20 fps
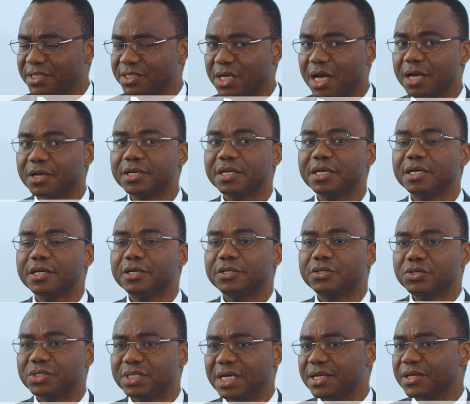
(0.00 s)
So
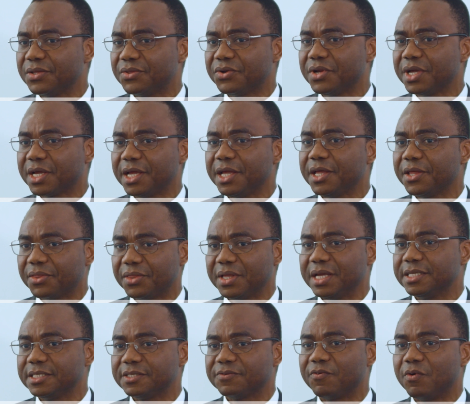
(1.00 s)
those are the three key
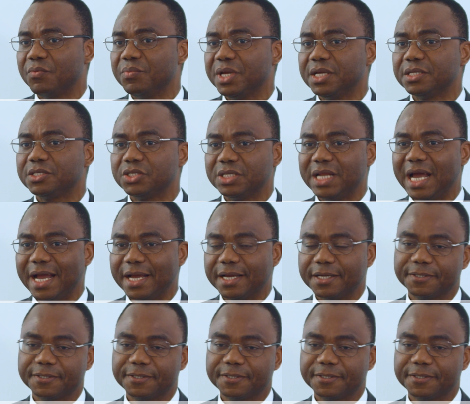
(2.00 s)
things for me today.